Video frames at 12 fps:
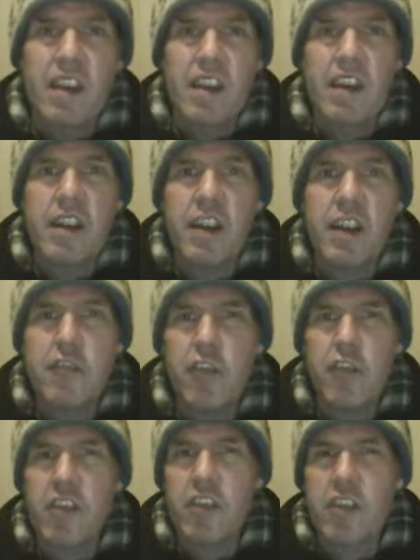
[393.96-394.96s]
in a
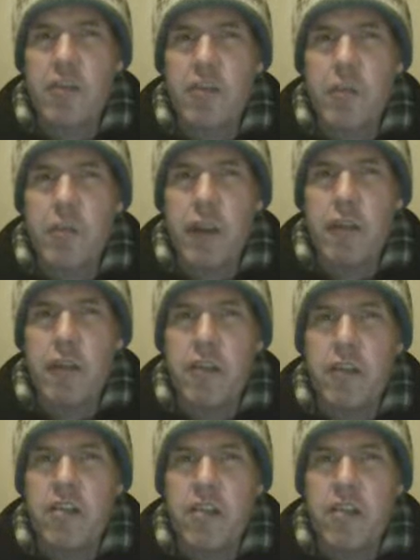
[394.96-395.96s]
heterosexual
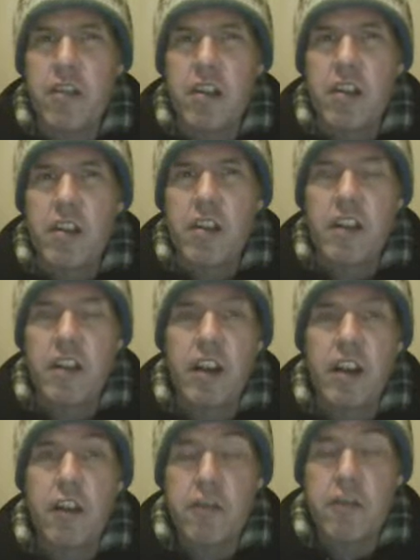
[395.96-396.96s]
marriage,
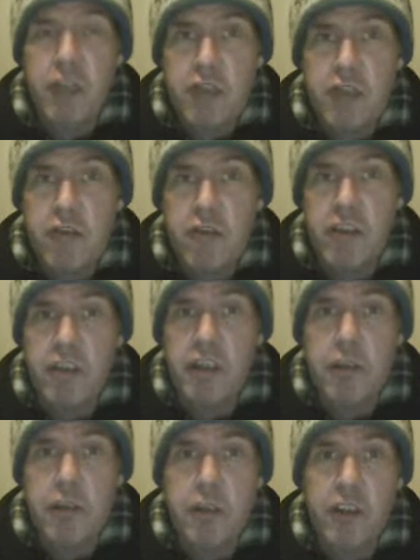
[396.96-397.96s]
naturally
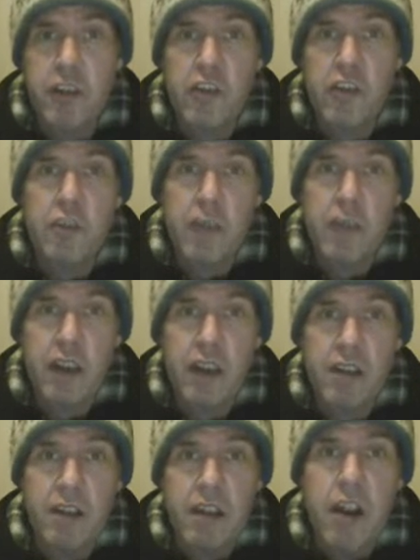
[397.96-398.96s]
you would assume
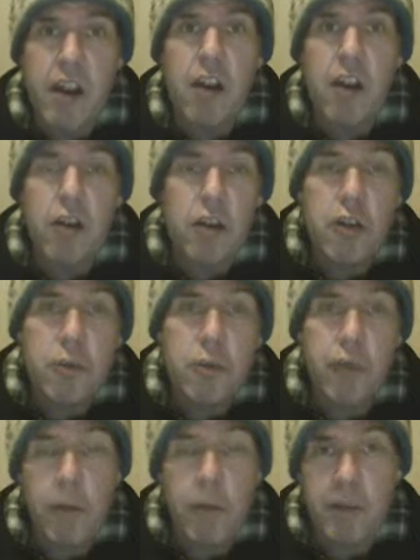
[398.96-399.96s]
that all
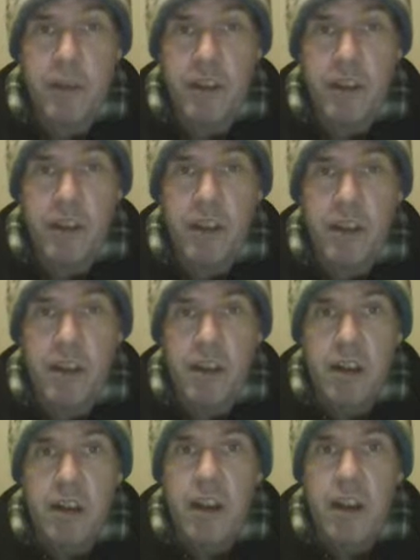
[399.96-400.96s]
property
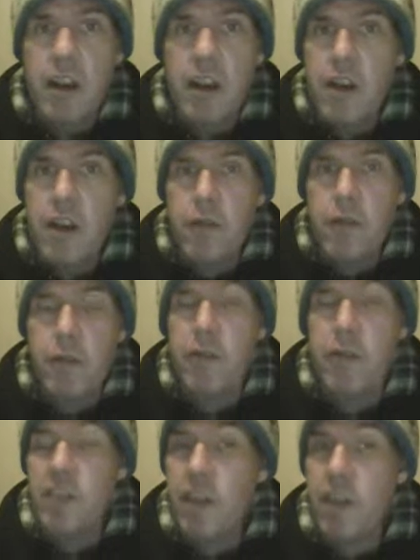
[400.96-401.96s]
from
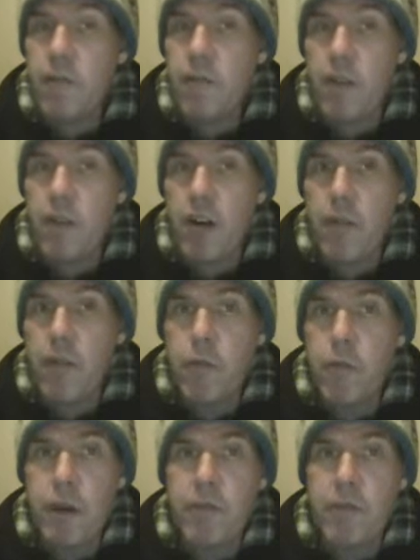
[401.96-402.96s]
the death
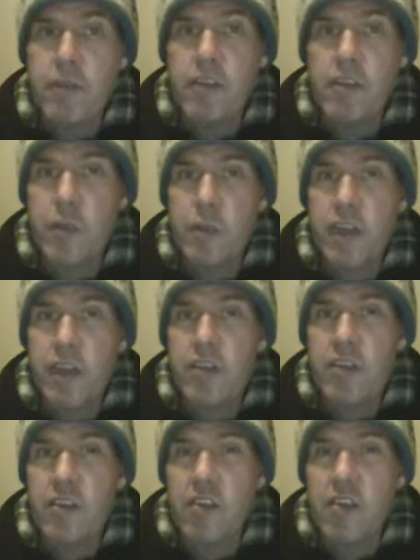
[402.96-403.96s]
of one of the
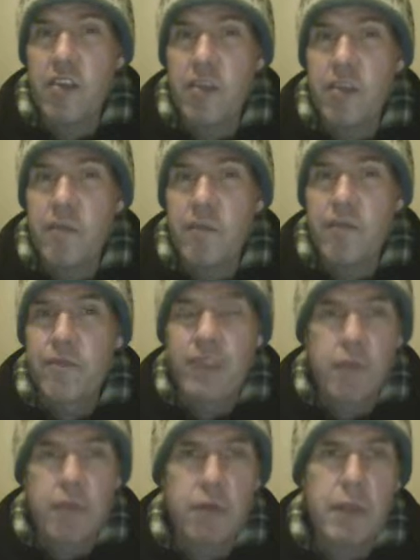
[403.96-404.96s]
spouses
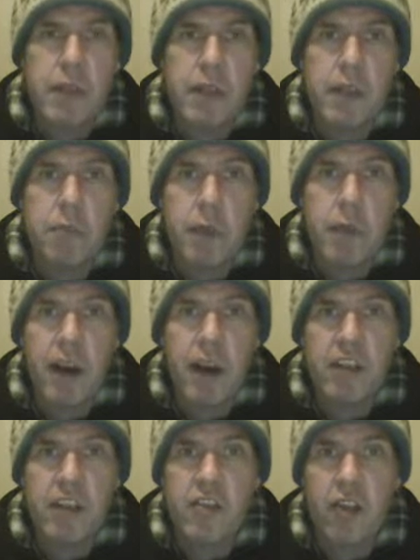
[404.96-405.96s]
would be
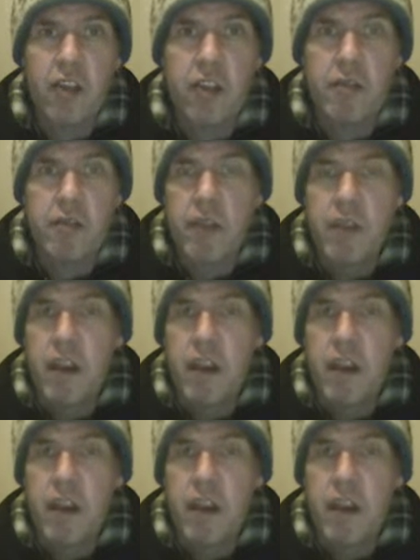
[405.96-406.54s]
passed on